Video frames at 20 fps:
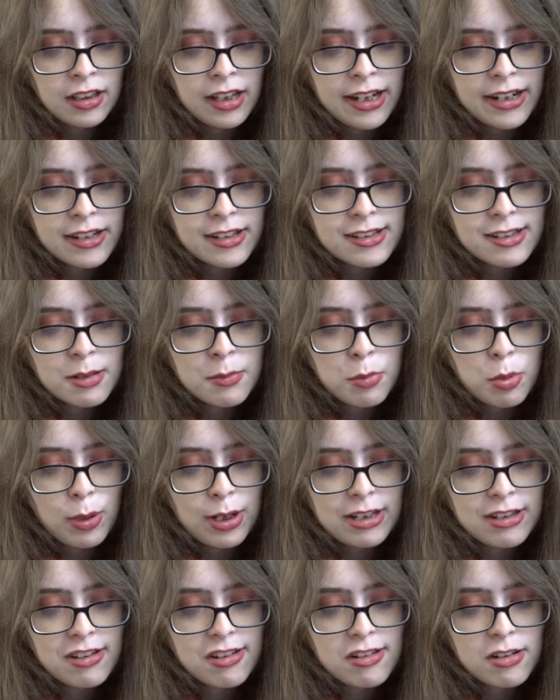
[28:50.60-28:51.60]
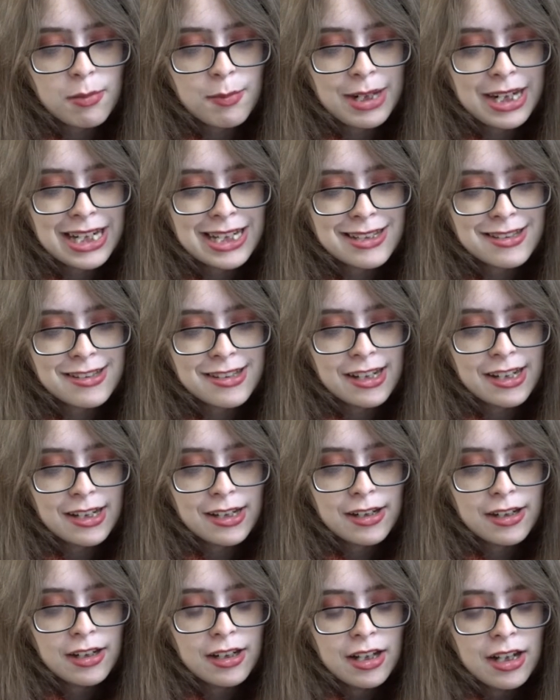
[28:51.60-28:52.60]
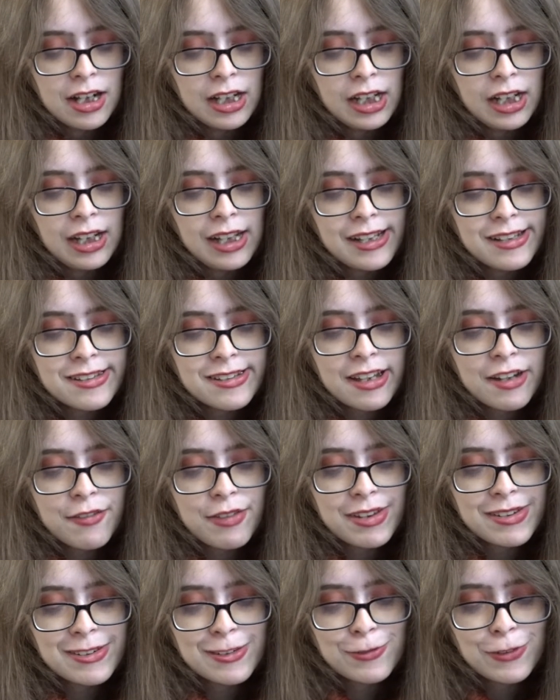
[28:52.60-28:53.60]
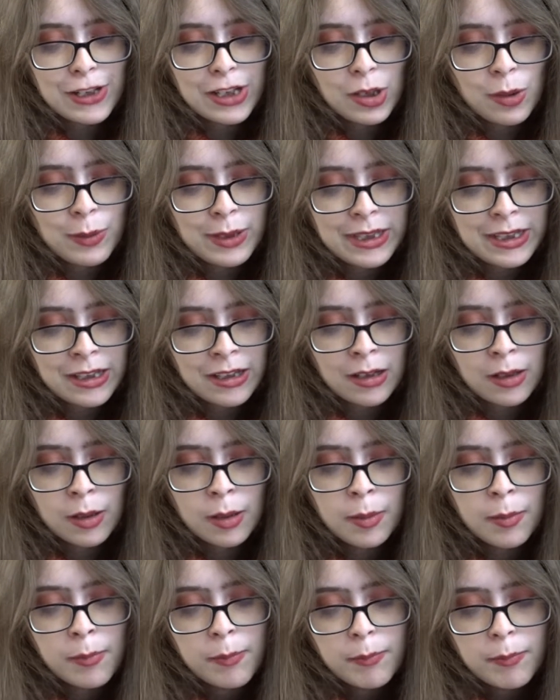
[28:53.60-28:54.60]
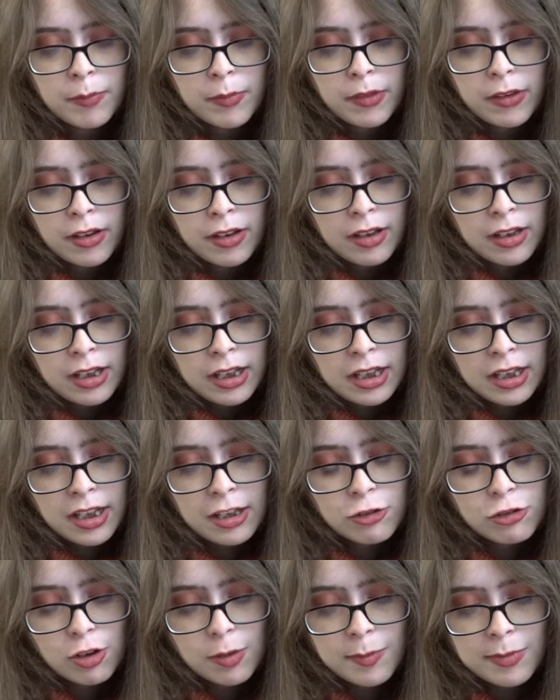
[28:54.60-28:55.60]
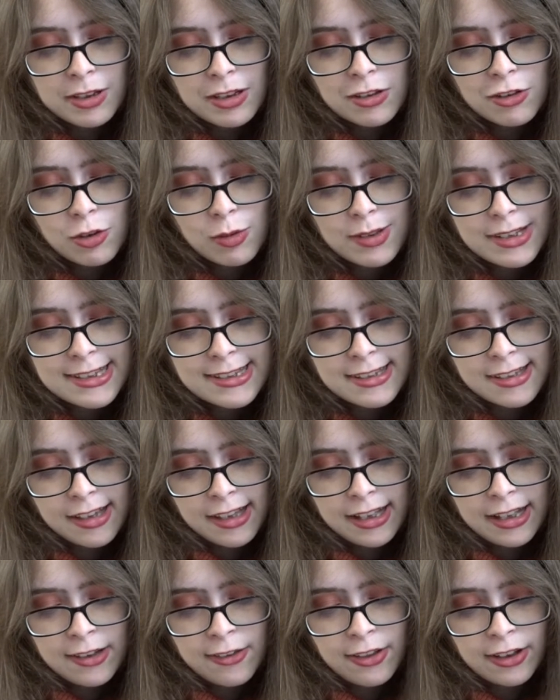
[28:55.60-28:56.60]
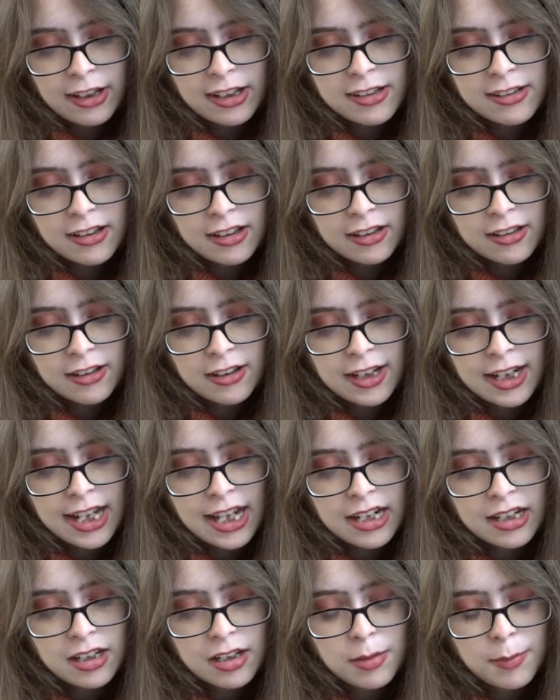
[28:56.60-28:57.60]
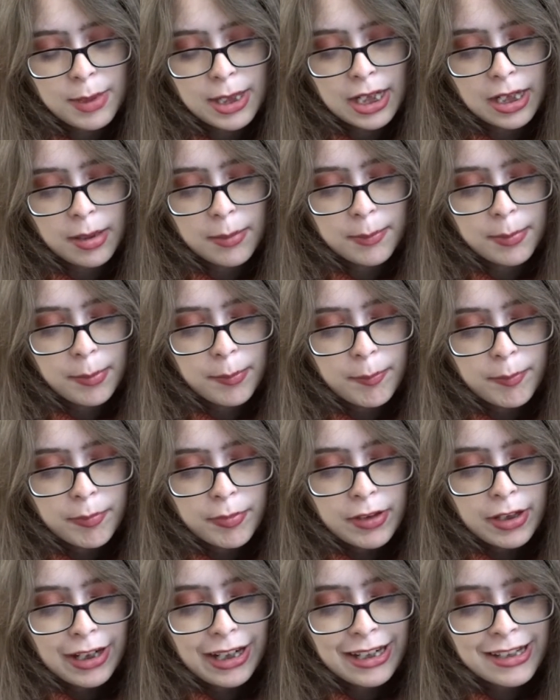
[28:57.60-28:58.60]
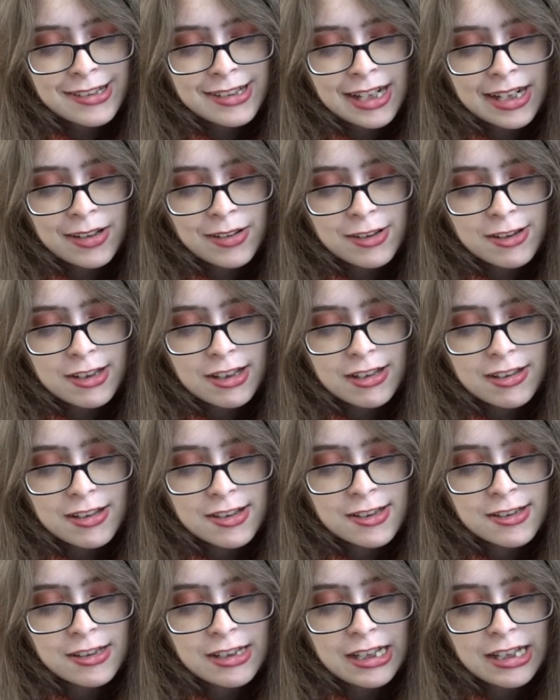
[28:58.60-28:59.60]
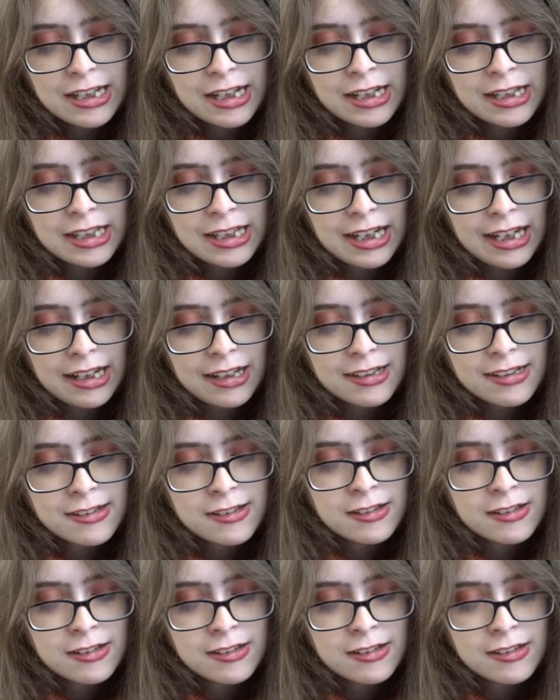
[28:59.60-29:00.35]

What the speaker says: and pointing to me and said, "Let's have this fellow here." He jumped into his sleigh. The conductor handed me up. I sat on Santa's knee and he asked,